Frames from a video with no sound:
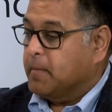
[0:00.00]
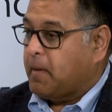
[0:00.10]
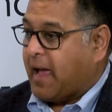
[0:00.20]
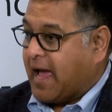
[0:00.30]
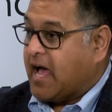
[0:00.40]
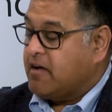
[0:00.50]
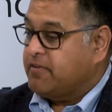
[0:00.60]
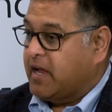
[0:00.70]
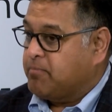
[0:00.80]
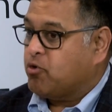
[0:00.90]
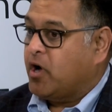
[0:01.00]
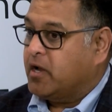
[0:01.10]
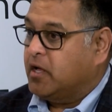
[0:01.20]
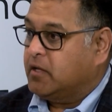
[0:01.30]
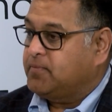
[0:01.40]
have a
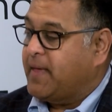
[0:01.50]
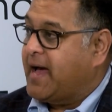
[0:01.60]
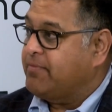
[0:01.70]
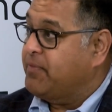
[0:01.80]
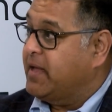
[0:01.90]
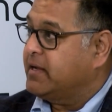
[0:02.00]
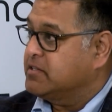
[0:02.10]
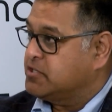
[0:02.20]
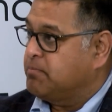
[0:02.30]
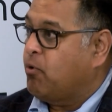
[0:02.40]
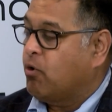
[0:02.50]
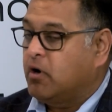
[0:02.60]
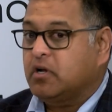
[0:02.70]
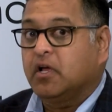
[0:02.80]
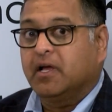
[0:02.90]
product that they can support?